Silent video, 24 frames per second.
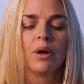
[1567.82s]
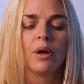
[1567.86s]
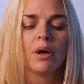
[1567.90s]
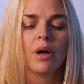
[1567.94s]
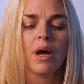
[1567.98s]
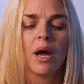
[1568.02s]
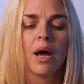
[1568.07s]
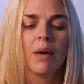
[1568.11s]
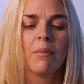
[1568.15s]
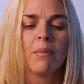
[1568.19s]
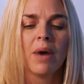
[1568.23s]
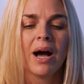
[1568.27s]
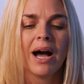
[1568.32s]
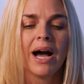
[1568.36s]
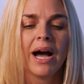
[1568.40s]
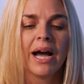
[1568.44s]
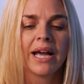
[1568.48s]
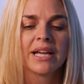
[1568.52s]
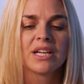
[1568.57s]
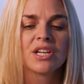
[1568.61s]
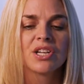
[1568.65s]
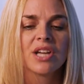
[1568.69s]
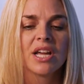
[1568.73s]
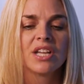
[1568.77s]

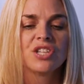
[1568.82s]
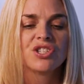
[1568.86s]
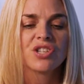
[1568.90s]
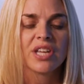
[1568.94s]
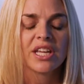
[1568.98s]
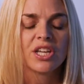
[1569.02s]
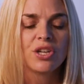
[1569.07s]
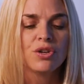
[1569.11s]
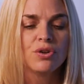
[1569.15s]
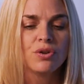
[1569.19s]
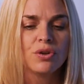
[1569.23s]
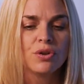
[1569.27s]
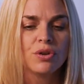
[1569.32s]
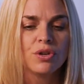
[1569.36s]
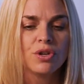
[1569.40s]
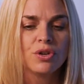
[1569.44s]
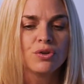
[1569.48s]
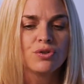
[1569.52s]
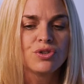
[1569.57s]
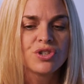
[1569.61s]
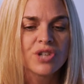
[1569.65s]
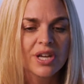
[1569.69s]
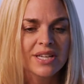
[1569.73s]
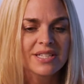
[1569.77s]
It's like
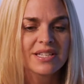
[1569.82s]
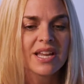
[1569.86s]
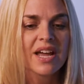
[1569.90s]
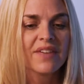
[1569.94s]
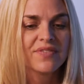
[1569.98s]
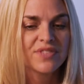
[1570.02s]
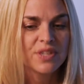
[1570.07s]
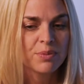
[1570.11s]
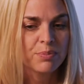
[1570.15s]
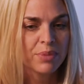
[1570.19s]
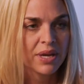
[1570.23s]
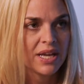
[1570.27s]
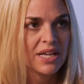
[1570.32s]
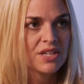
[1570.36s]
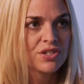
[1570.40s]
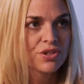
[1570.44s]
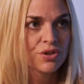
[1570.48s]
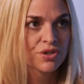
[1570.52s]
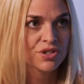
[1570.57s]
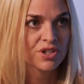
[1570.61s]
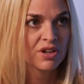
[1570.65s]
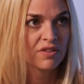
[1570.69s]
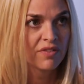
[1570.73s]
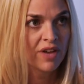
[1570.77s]
you just have to pace
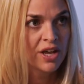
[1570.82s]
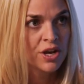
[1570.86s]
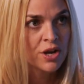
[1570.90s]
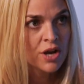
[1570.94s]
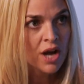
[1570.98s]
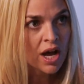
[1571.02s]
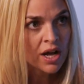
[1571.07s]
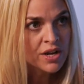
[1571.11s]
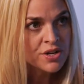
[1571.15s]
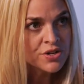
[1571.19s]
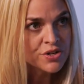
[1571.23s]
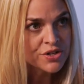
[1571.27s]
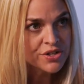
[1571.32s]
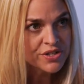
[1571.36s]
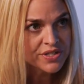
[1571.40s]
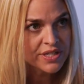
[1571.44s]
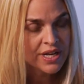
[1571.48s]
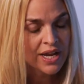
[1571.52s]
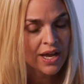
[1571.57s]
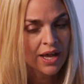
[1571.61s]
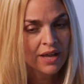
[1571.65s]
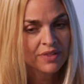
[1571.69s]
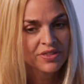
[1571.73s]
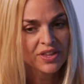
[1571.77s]
yourself and
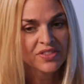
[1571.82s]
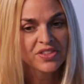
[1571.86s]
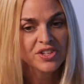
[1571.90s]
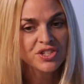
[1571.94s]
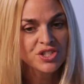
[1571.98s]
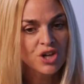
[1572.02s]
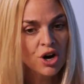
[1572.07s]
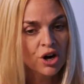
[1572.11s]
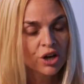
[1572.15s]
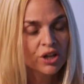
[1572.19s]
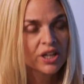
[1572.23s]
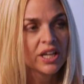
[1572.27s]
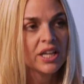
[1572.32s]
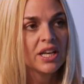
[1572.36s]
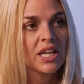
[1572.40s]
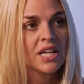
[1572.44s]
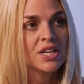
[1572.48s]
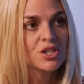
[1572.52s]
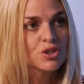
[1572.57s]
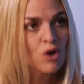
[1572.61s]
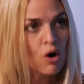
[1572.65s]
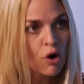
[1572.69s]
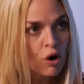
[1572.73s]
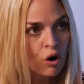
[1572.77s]
understand that the target
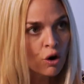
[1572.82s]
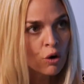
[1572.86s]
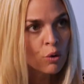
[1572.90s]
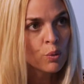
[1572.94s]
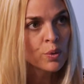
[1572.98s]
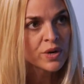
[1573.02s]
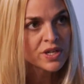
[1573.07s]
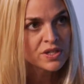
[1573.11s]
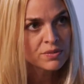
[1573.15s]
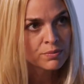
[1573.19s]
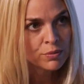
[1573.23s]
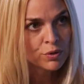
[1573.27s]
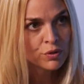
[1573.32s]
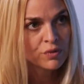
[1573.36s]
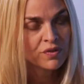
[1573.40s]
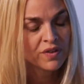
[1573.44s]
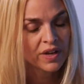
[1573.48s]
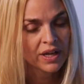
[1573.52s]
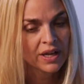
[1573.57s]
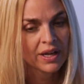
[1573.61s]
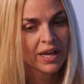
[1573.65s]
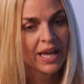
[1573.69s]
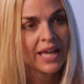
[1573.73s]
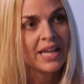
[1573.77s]
is always
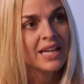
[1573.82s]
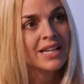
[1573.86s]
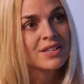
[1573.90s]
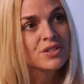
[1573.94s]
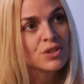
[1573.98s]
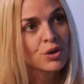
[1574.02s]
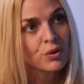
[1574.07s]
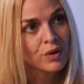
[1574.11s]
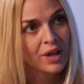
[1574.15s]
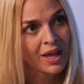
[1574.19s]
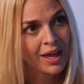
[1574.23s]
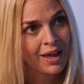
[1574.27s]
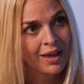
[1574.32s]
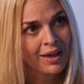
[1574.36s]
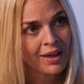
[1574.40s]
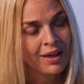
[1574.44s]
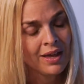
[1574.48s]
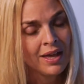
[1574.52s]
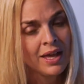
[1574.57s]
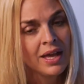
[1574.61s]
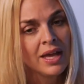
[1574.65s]
moving and it's okay.